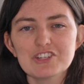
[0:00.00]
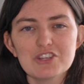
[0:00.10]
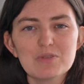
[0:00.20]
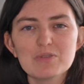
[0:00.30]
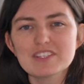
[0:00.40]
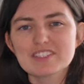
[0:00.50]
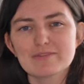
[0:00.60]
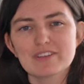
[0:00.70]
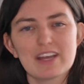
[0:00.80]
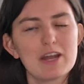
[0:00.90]
I shoot all these
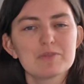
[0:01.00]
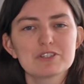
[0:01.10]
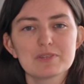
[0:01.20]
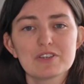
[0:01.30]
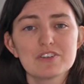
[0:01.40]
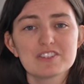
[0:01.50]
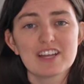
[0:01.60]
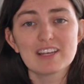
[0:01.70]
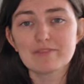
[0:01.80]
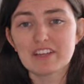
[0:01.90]
different cameras because
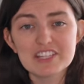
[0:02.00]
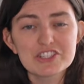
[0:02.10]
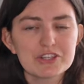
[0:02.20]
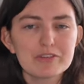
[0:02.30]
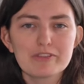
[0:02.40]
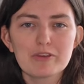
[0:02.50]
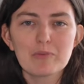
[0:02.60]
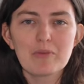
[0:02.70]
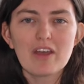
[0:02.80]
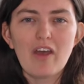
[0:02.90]
I love the history of
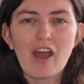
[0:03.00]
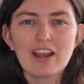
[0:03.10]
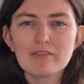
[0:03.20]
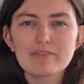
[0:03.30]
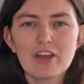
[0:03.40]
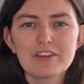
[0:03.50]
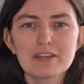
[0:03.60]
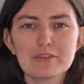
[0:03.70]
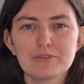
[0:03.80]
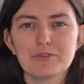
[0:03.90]
them, I love
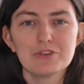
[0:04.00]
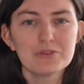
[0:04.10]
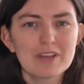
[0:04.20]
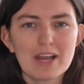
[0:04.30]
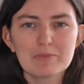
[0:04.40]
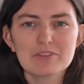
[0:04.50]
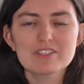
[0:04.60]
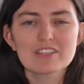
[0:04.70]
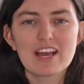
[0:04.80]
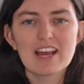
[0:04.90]
learning through new
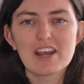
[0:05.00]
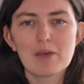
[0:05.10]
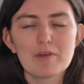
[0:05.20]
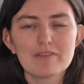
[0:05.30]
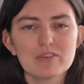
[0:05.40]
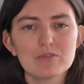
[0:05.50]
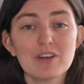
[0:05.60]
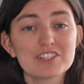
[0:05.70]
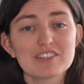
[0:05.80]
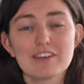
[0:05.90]
cameras, and above
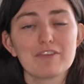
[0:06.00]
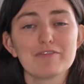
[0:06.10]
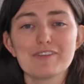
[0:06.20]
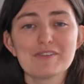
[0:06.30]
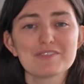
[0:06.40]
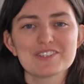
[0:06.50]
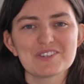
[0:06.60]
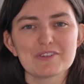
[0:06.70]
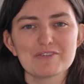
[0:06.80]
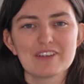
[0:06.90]
all I just love film
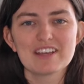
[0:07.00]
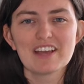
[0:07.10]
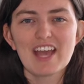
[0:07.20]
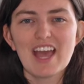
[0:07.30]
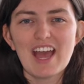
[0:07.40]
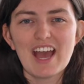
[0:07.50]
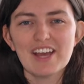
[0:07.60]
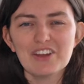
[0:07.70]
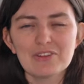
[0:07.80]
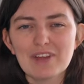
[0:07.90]
photography.
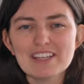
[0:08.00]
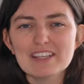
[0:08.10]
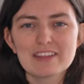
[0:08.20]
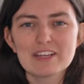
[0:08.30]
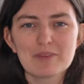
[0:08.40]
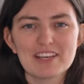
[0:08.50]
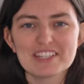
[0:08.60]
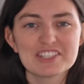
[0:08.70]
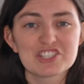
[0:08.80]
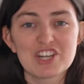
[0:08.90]
And I rarely think my
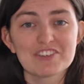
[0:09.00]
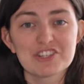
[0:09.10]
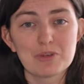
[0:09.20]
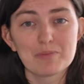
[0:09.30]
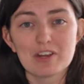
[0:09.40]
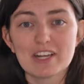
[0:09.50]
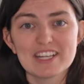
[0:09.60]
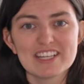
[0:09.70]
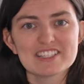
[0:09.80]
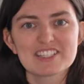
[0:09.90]
latest charity shot buy
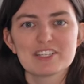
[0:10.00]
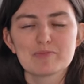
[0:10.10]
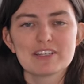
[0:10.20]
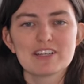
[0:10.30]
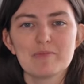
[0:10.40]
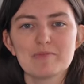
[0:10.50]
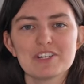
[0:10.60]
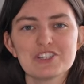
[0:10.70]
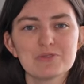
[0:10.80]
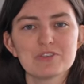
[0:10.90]
is going to become
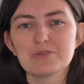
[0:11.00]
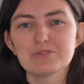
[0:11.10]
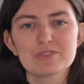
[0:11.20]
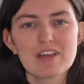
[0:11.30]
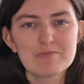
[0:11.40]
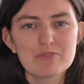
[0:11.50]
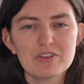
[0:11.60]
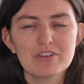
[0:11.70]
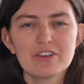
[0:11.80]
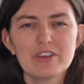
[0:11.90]
my new go-to
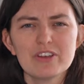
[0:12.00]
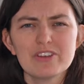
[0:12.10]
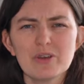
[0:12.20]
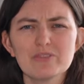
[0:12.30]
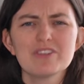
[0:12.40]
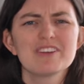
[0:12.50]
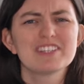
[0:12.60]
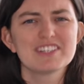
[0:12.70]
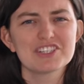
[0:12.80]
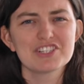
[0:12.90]
camera, although they
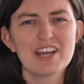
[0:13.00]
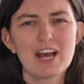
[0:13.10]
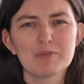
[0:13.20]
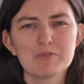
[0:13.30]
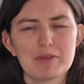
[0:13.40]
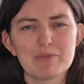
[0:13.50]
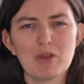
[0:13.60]
did actually happen, my